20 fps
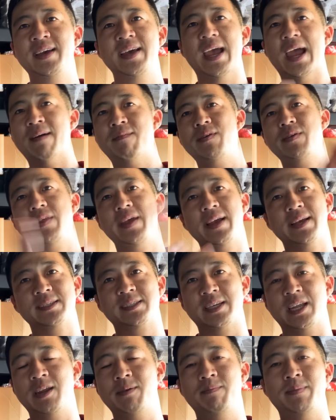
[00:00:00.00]
everything is
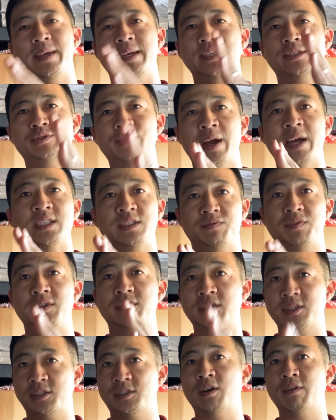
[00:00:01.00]
going to be transferred
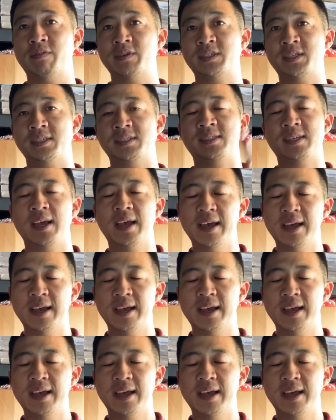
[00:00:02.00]
to services.